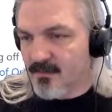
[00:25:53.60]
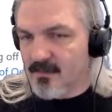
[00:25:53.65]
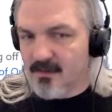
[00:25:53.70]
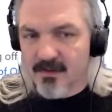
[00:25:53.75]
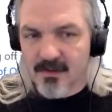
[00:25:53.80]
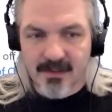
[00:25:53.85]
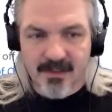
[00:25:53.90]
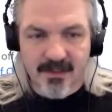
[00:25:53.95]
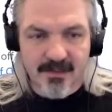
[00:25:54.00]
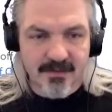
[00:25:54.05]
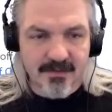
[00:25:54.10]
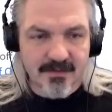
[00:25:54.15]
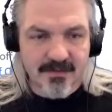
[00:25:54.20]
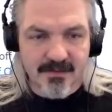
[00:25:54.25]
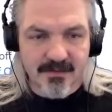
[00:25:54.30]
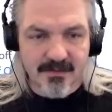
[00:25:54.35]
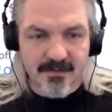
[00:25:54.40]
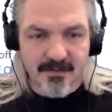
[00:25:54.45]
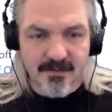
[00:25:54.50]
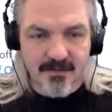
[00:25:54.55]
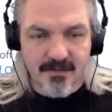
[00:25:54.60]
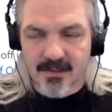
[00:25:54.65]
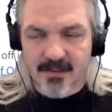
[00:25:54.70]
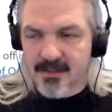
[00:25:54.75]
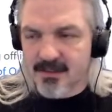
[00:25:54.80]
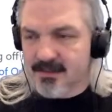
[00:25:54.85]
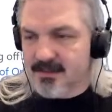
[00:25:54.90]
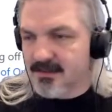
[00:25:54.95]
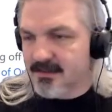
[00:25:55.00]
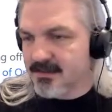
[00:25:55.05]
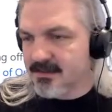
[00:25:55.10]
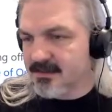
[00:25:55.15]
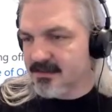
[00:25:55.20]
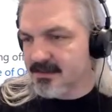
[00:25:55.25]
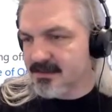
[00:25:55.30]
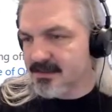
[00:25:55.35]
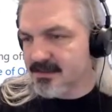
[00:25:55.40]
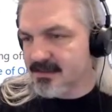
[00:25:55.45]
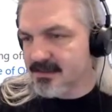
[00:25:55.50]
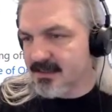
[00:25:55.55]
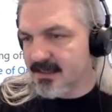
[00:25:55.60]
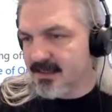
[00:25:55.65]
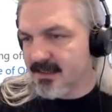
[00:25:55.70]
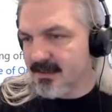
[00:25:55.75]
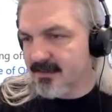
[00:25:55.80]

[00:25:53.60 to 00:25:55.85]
we can do is,